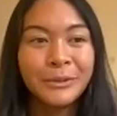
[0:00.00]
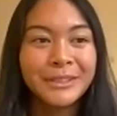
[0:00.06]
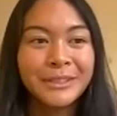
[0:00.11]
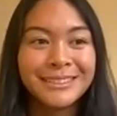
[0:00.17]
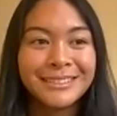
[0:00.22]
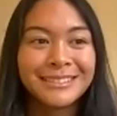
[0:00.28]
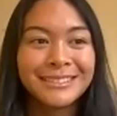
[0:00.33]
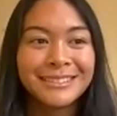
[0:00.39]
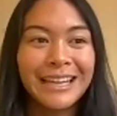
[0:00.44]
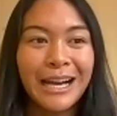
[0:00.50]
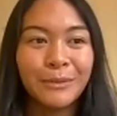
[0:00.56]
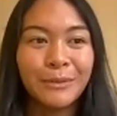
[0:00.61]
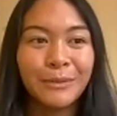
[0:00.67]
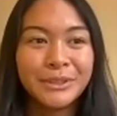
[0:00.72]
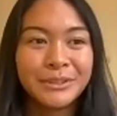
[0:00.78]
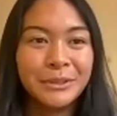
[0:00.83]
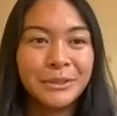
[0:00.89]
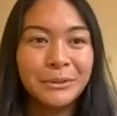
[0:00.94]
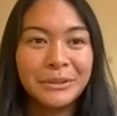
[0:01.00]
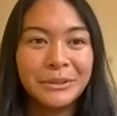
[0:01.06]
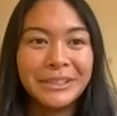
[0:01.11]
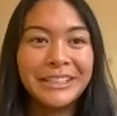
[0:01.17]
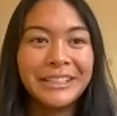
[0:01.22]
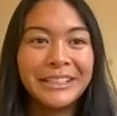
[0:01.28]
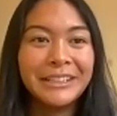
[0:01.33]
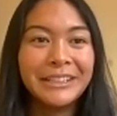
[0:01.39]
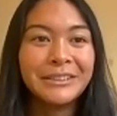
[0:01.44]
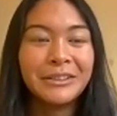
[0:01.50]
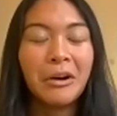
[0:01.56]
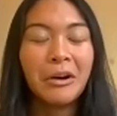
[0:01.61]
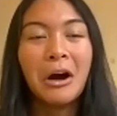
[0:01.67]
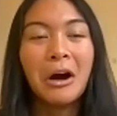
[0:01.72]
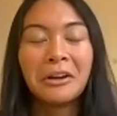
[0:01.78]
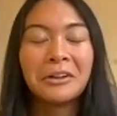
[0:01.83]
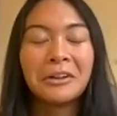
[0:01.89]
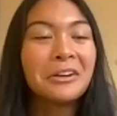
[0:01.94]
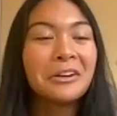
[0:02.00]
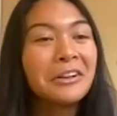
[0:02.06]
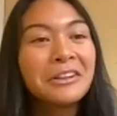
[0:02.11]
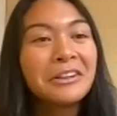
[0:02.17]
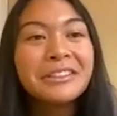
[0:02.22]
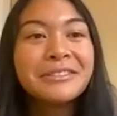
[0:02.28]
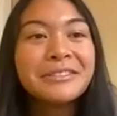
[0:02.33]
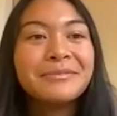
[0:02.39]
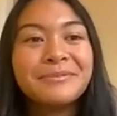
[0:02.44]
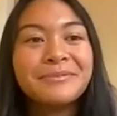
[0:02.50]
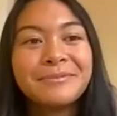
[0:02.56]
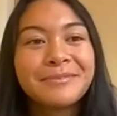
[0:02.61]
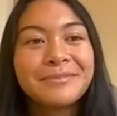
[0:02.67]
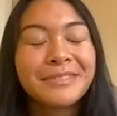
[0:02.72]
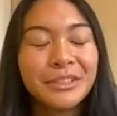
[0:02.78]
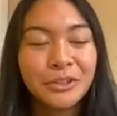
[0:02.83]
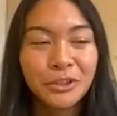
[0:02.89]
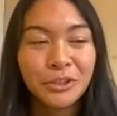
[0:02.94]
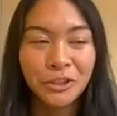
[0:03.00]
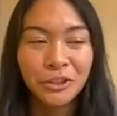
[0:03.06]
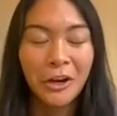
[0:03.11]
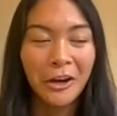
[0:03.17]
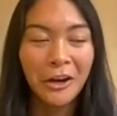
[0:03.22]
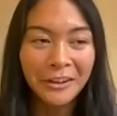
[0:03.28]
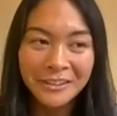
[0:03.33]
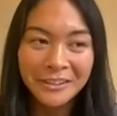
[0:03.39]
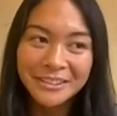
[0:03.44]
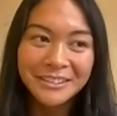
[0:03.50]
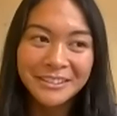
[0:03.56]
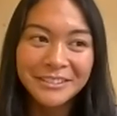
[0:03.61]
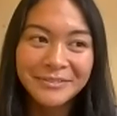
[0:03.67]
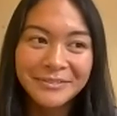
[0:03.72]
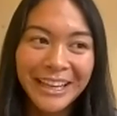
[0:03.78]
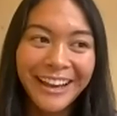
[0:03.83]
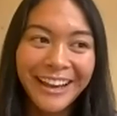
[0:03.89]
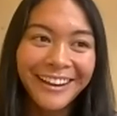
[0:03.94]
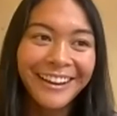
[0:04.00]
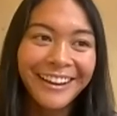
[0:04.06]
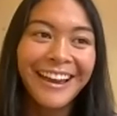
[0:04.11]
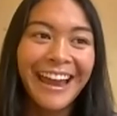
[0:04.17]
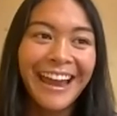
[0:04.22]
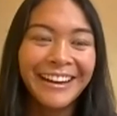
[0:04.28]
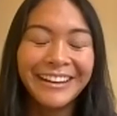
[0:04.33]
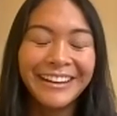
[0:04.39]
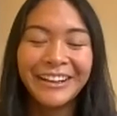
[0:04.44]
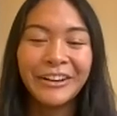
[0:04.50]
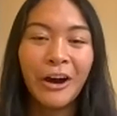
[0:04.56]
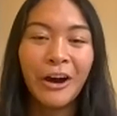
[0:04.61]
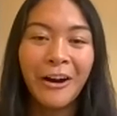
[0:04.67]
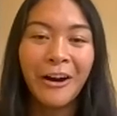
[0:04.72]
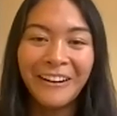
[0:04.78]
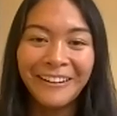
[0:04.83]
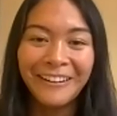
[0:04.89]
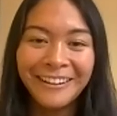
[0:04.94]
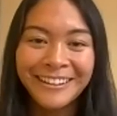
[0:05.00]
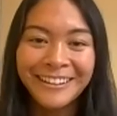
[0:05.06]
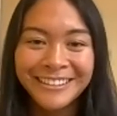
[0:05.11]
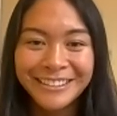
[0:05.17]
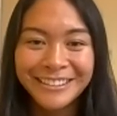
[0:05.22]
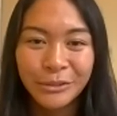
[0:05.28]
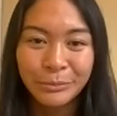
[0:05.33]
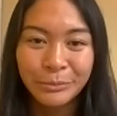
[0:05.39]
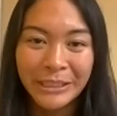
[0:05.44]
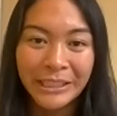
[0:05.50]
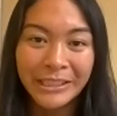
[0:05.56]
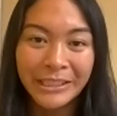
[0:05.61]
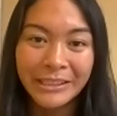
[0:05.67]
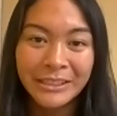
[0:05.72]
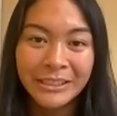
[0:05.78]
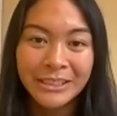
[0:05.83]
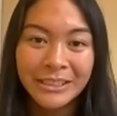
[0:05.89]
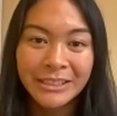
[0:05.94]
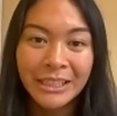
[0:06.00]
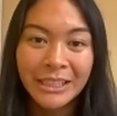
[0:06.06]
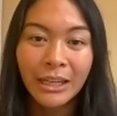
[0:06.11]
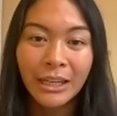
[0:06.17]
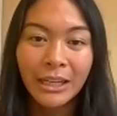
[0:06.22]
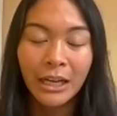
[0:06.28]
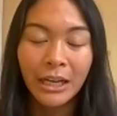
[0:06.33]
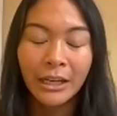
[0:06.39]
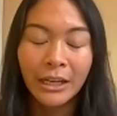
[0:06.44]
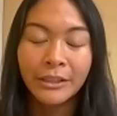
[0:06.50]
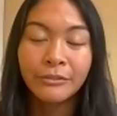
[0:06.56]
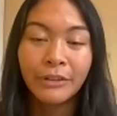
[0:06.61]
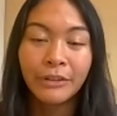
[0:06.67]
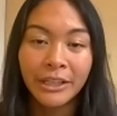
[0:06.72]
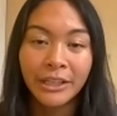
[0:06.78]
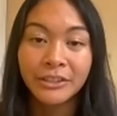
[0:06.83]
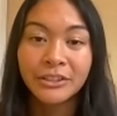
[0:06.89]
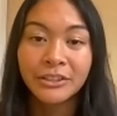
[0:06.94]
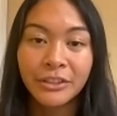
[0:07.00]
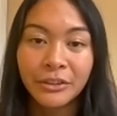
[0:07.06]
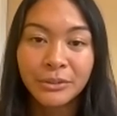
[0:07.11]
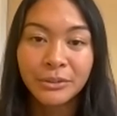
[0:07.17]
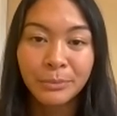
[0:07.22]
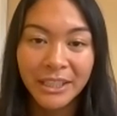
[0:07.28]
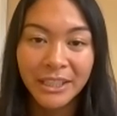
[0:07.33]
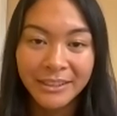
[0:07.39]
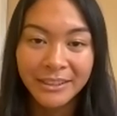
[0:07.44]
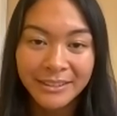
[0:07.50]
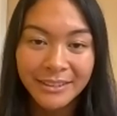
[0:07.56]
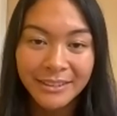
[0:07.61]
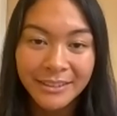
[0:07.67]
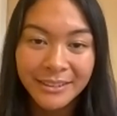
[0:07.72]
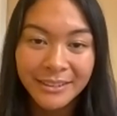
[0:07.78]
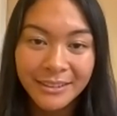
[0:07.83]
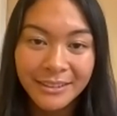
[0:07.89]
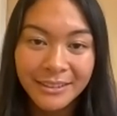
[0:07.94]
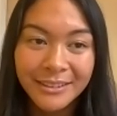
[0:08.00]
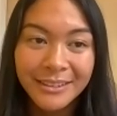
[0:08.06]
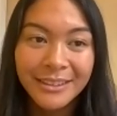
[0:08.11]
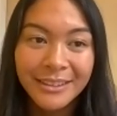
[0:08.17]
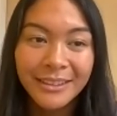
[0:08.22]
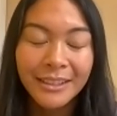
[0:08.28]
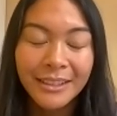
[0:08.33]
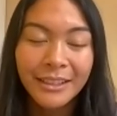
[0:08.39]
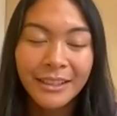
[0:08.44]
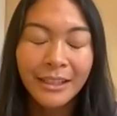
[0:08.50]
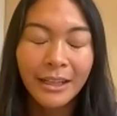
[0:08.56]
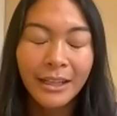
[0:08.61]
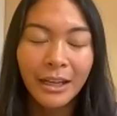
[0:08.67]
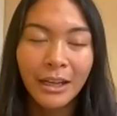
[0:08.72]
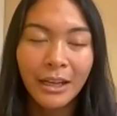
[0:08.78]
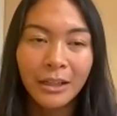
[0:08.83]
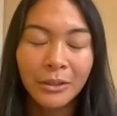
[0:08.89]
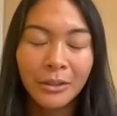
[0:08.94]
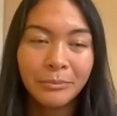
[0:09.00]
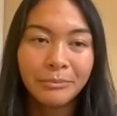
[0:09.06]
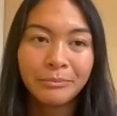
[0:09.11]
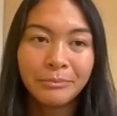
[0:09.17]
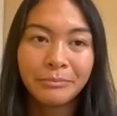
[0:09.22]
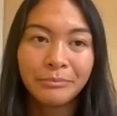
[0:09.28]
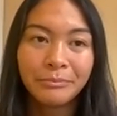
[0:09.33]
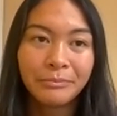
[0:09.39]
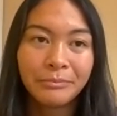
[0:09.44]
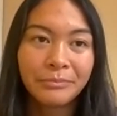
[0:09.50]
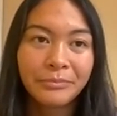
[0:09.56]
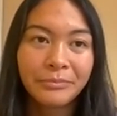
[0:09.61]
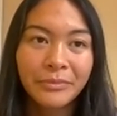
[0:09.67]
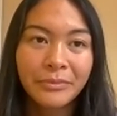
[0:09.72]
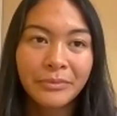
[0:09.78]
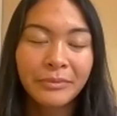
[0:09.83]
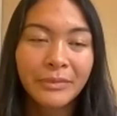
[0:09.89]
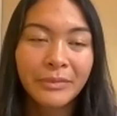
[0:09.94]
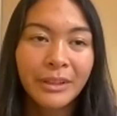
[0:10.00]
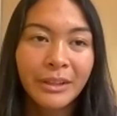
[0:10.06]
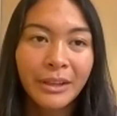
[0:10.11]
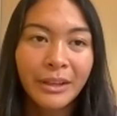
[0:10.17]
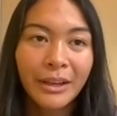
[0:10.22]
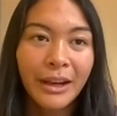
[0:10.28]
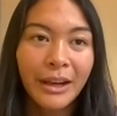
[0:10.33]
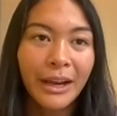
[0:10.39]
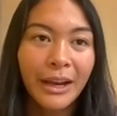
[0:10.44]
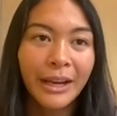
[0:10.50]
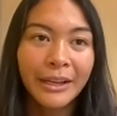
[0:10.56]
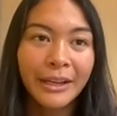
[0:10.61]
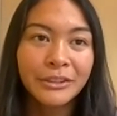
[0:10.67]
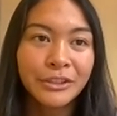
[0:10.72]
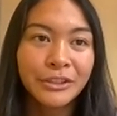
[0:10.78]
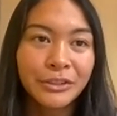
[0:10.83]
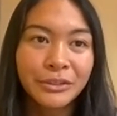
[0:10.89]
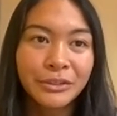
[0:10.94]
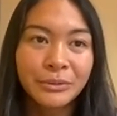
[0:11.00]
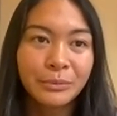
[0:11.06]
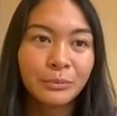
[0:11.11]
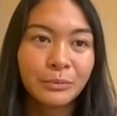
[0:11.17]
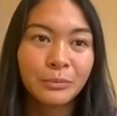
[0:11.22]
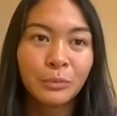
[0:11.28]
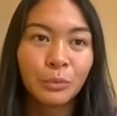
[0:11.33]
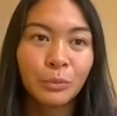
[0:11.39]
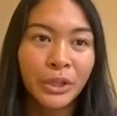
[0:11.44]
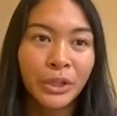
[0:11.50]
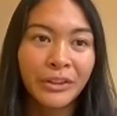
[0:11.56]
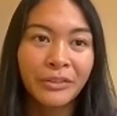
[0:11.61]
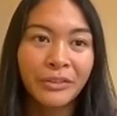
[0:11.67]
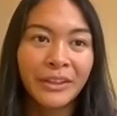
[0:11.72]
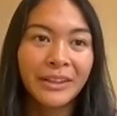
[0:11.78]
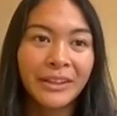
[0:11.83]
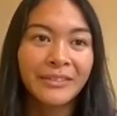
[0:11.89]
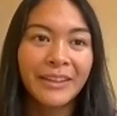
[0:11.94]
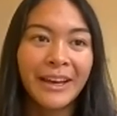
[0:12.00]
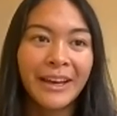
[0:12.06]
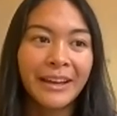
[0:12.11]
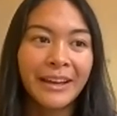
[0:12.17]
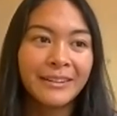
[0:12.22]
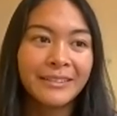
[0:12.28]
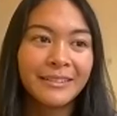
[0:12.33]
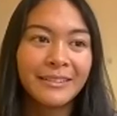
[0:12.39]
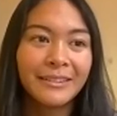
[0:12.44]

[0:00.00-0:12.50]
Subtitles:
was absolutely honored, shocked, and in awe to be invited to those places. I just wouldn't think that